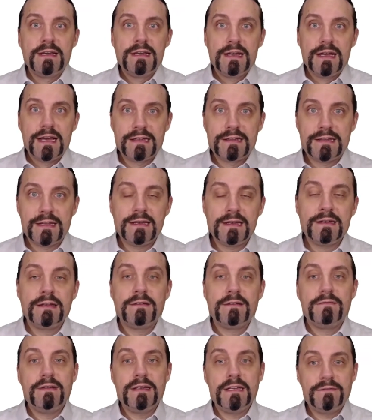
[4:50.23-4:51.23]
And
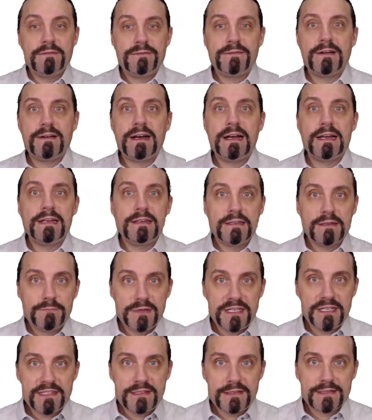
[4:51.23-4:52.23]
then we define the
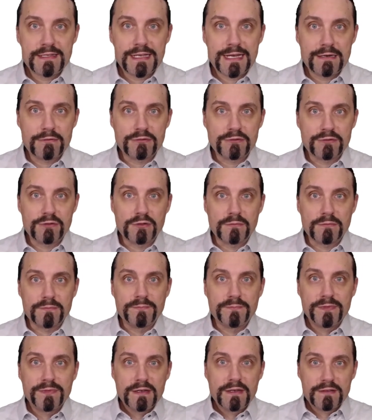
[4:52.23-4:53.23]
business outcome.
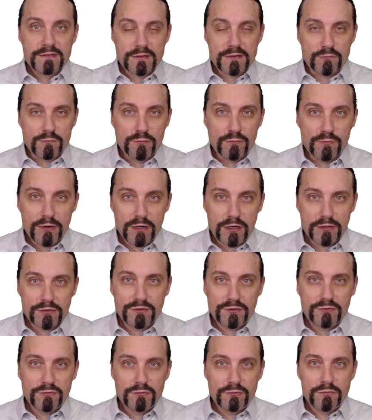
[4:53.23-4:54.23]
So
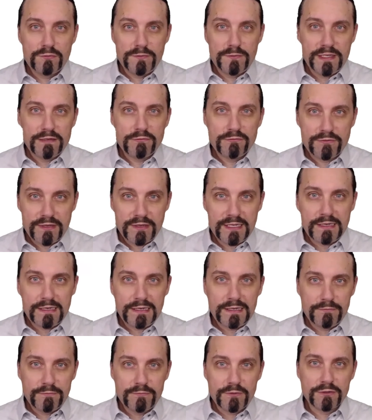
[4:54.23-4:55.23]
what do we
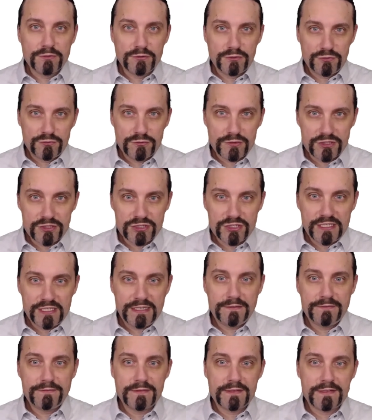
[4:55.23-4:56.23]
really want to
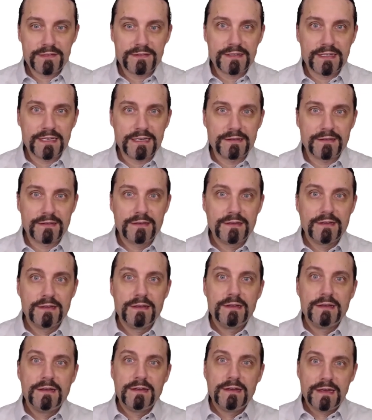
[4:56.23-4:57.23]
achieve with that?
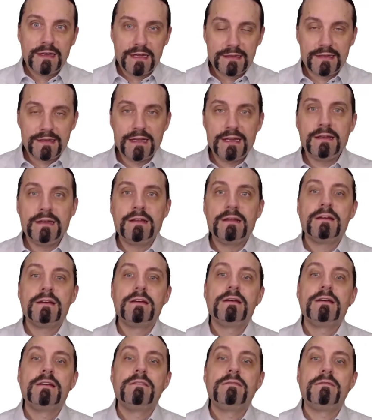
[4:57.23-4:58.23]
And then
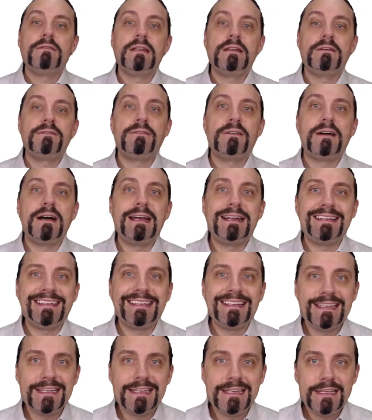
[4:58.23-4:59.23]
we define
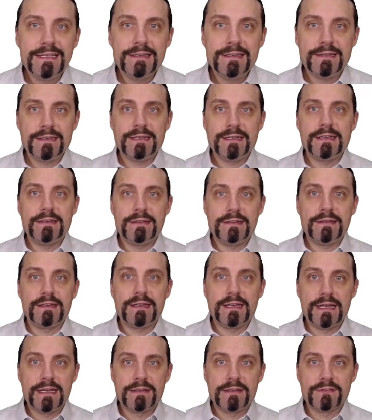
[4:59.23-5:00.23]
the leading
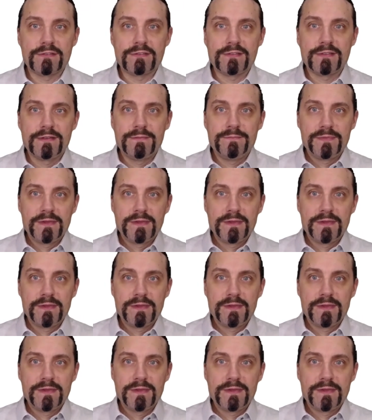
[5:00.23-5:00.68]
indicators.